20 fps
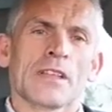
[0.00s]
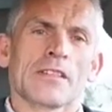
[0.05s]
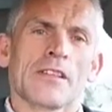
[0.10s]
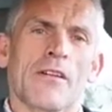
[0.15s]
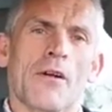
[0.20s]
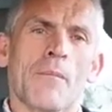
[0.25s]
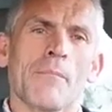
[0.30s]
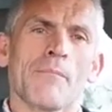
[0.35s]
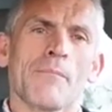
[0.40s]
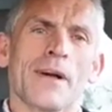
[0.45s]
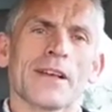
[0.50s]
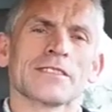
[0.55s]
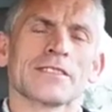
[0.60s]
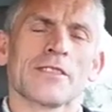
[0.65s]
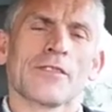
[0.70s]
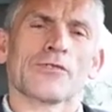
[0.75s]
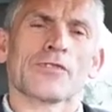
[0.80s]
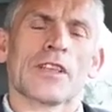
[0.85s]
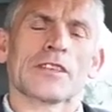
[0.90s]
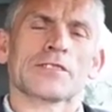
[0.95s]
There are
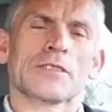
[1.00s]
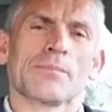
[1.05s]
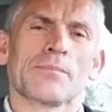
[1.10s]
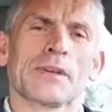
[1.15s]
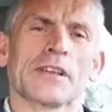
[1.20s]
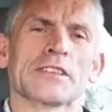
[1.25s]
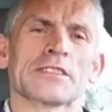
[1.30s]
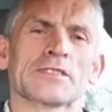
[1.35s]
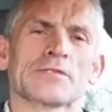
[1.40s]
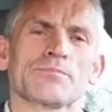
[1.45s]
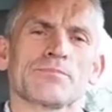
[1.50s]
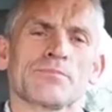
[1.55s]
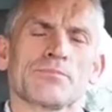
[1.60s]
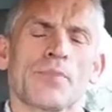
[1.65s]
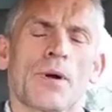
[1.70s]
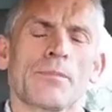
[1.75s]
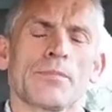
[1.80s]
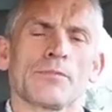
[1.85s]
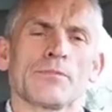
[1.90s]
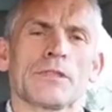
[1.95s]
massive, that's the biggest
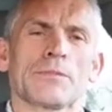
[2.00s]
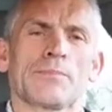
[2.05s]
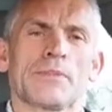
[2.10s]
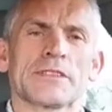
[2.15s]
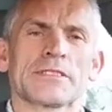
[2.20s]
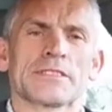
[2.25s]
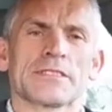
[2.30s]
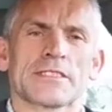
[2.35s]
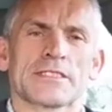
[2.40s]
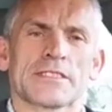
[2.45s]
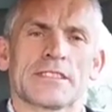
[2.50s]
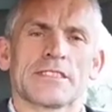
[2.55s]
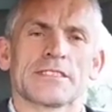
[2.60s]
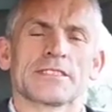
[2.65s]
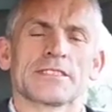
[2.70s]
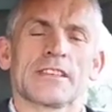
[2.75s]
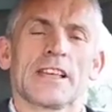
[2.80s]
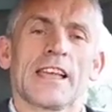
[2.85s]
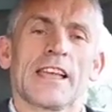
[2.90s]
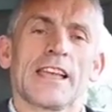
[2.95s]
problem with
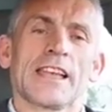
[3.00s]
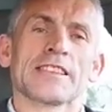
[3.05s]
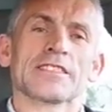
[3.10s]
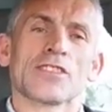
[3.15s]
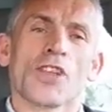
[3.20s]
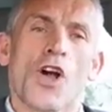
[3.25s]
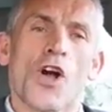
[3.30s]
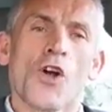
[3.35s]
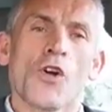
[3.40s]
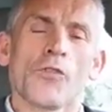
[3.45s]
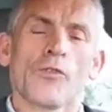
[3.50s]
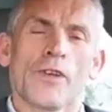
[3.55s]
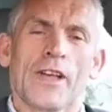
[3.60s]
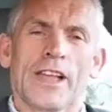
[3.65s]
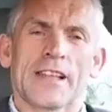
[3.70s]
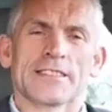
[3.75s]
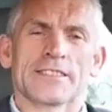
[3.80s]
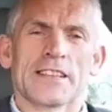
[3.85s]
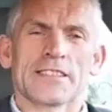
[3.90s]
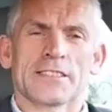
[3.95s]
businesses is the overheads.